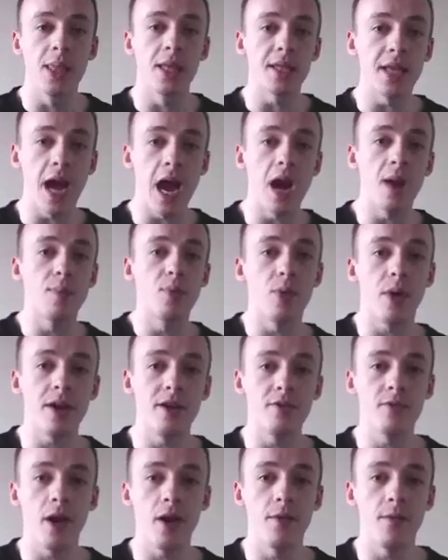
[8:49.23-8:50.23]
that are
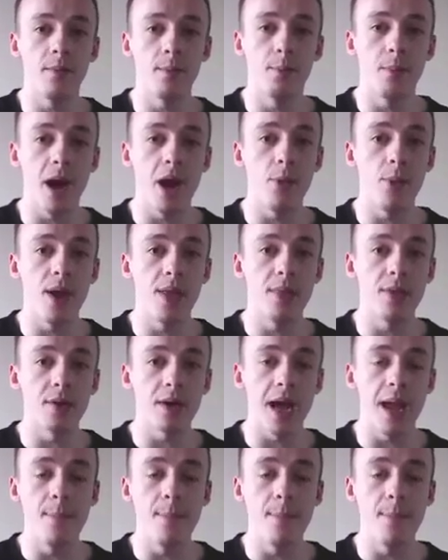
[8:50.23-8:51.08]
provided by vendor,